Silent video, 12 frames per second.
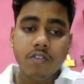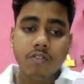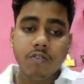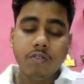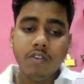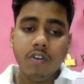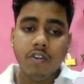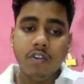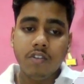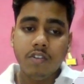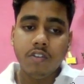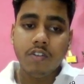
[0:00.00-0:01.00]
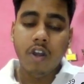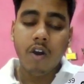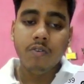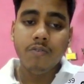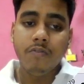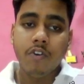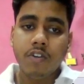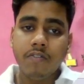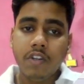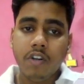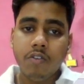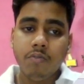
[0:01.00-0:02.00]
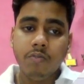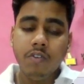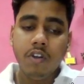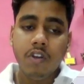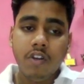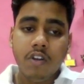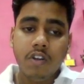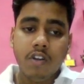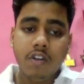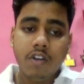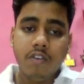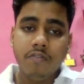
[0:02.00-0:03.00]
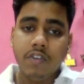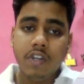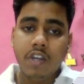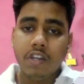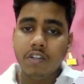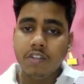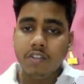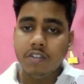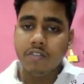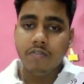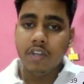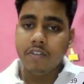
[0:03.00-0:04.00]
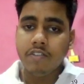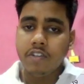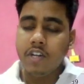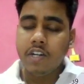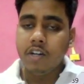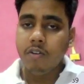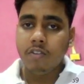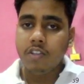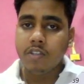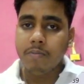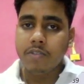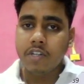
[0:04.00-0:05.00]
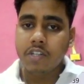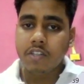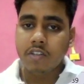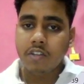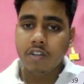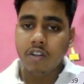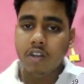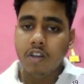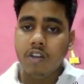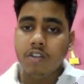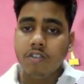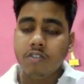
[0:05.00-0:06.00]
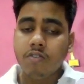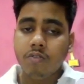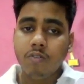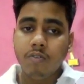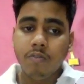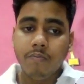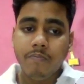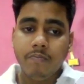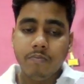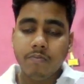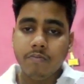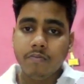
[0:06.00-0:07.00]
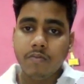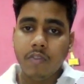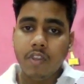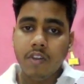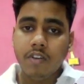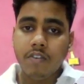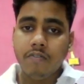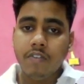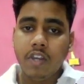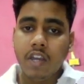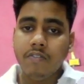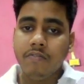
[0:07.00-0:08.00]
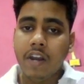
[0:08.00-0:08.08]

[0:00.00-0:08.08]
so now what we can do, we have generated all the subsets. So we can